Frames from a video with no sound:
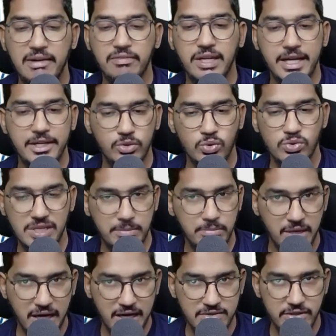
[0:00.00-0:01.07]
I have tried to
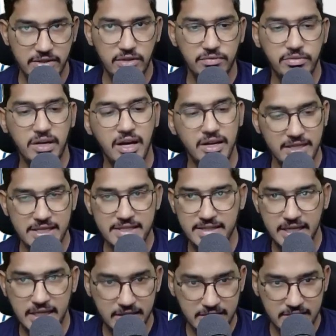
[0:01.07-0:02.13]
summarize here for our
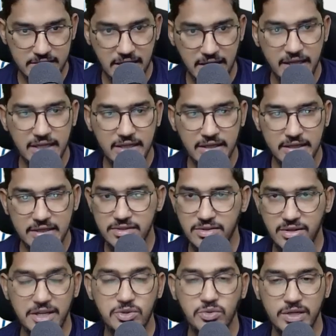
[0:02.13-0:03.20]
easy understanding, let us
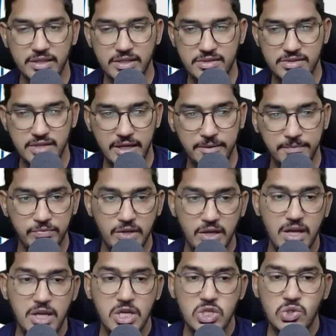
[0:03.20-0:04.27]
try to understand.
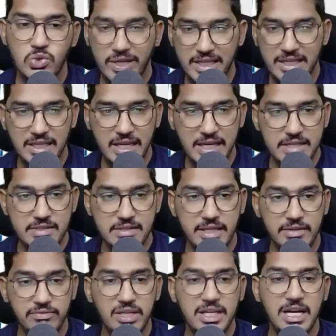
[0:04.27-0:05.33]
So in case
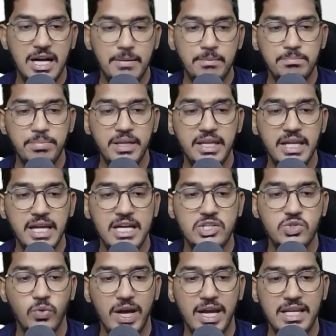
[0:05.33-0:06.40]
if the company
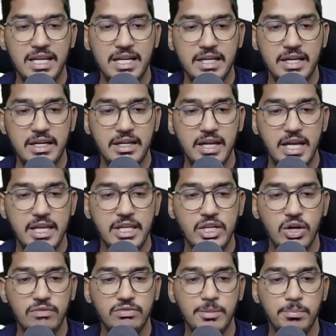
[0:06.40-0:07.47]
has violated any
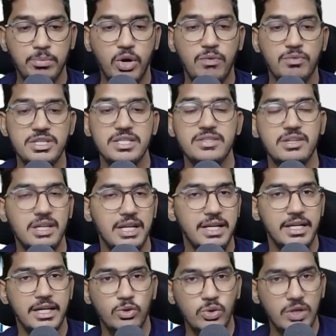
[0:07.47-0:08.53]
of the provisions
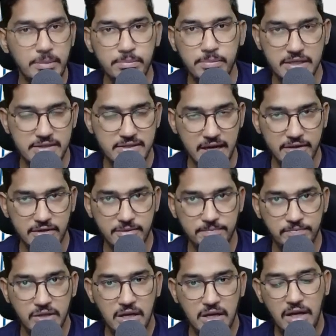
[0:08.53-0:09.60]
relating to Companies Act,
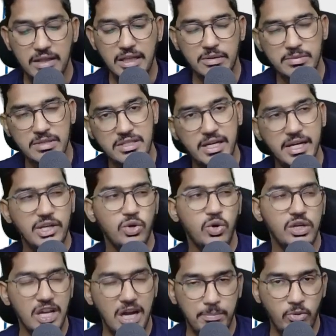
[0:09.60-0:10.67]
that means they did
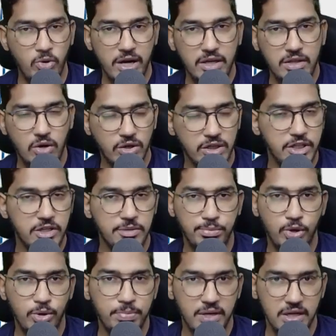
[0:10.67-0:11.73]
not appoint the auditor
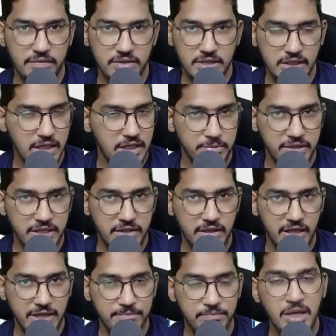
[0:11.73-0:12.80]
properly within the limited
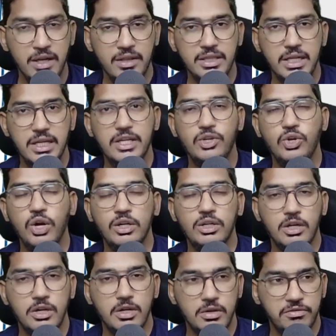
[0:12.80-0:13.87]
time, they did not
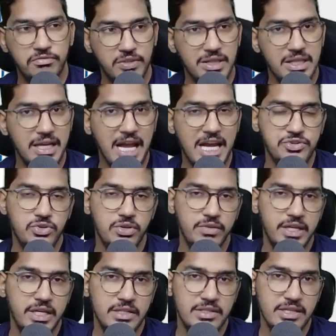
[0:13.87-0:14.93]
fill the casual
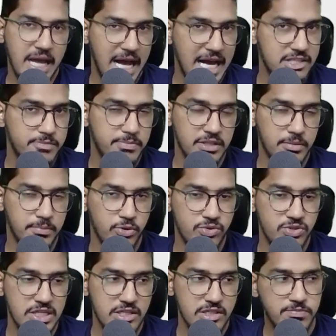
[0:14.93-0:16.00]
vacancy as per the
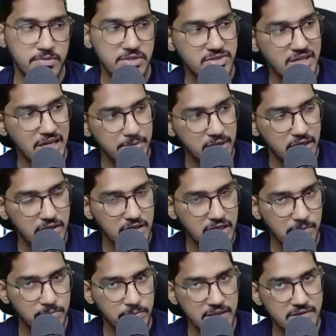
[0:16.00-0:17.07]
procedures prescribed under
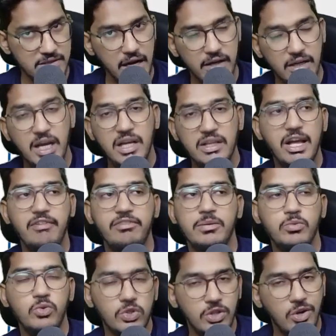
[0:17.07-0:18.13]
Companies Act, they have
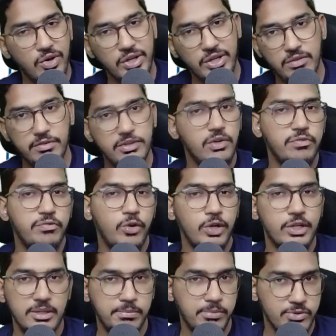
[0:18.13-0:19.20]
removed the auditor without
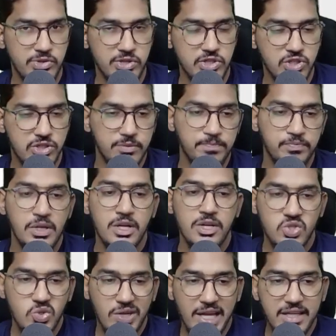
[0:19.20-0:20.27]
following the procedure.
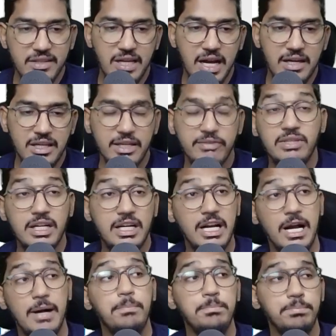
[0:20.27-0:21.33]
So like that, if the
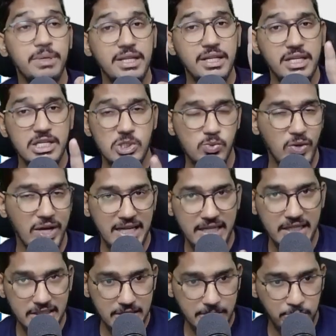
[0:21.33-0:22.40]
company is
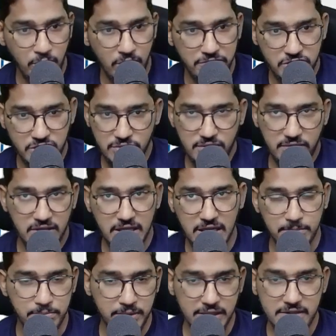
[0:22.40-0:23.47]
violating the provisions of the
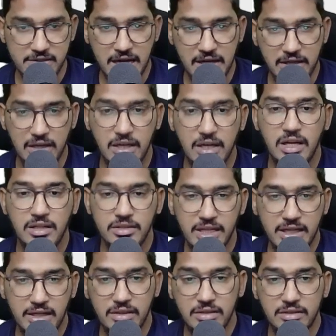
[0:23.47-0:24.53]
Companies Act,
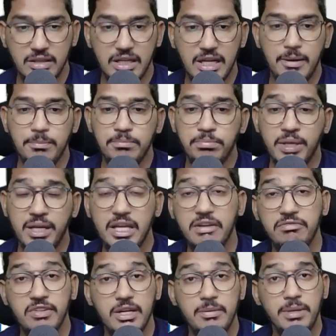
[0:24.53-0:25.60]
then the
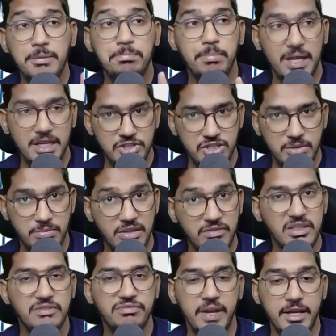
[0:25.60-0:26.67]
company will be punishable
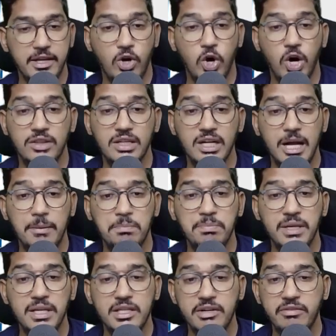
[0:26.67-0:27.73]
with fine. On the
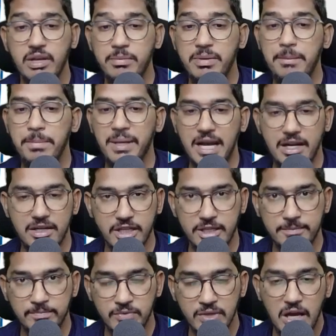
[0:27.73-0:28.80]
company, there will be a
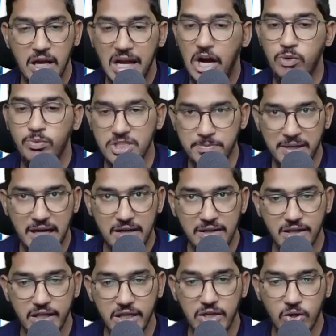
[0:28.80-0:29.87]
penalty. How much
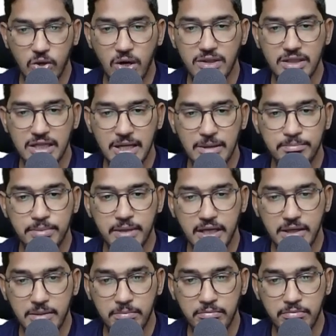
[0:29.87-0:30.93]
penalty? On the
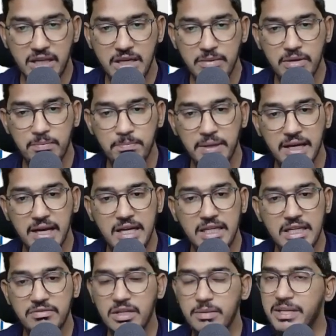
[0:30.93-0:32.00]
company, minimum
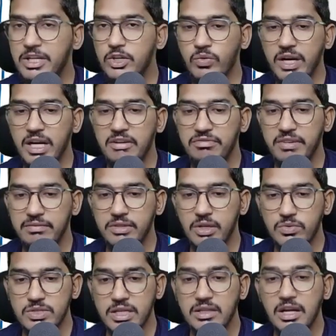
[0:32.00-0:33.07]
penalty will be
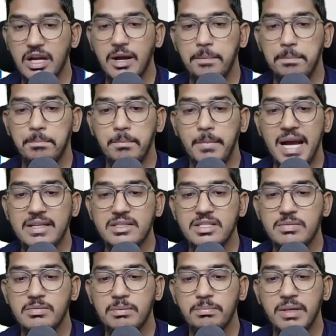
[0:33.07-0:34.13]
25,000,
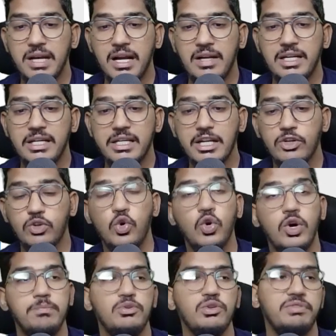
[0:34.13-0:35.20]
maximum penalty it can
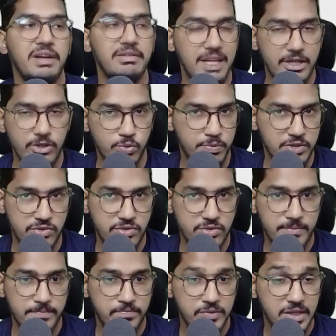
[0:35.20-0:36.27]
go up to 5 lakh rupees.
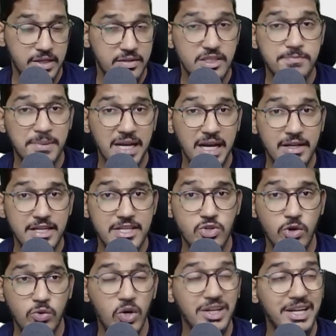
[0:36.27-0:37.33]
This penalty is
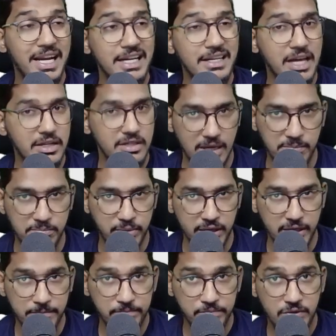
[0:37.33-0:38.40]
on what? Entire
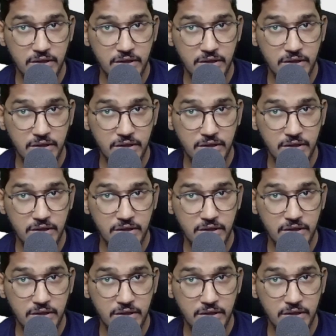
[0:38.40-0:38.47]
company.